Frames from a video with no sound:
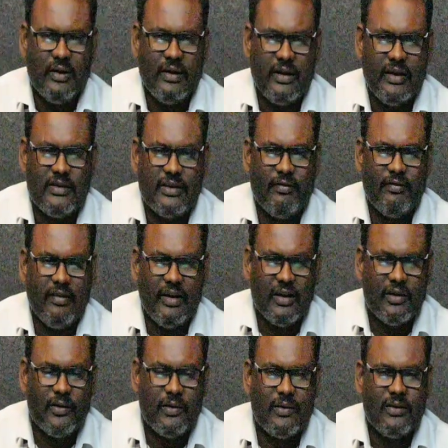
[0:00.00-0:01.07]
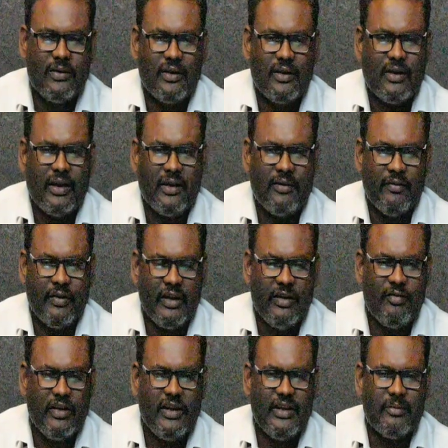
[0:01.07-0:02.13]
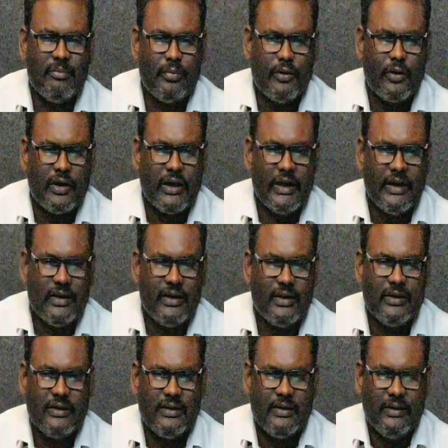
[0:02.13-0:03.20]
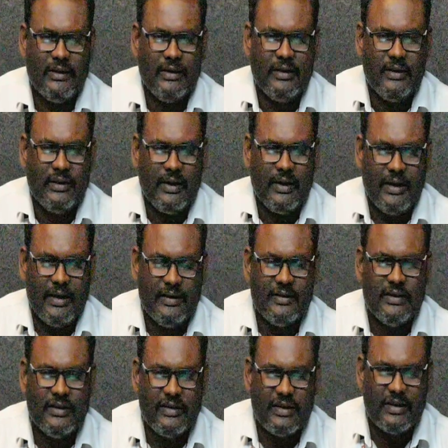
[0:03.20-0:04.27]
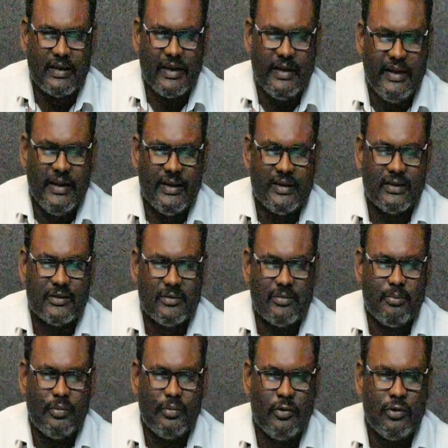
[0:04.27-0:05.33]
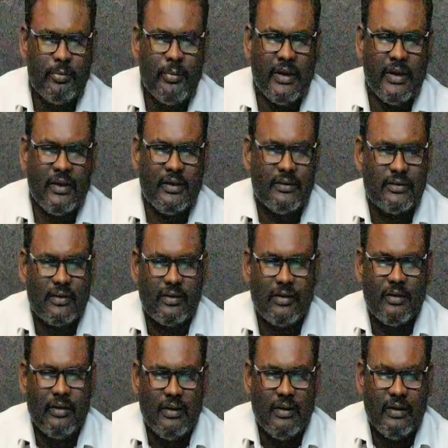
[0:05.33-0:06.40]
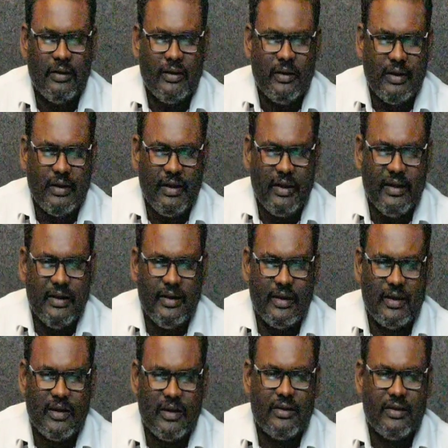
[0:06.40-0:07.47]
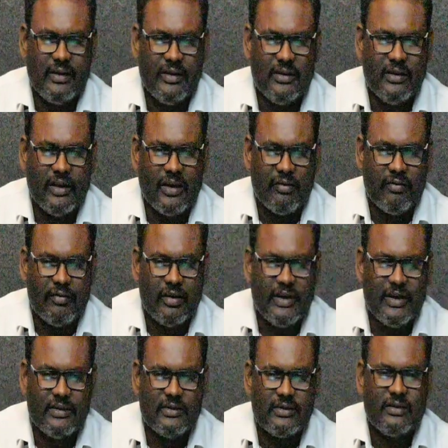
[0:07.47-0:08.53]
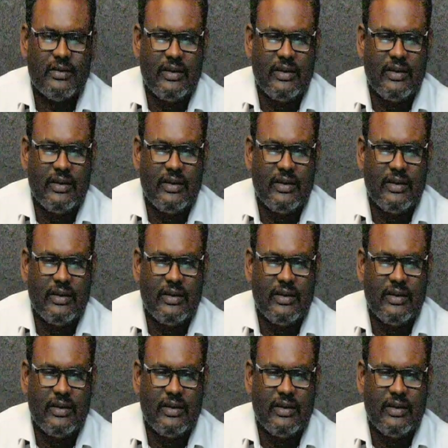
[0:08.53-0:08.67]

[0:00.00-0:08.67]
It's a well-known and very important and the trending, blooming area in the nowadays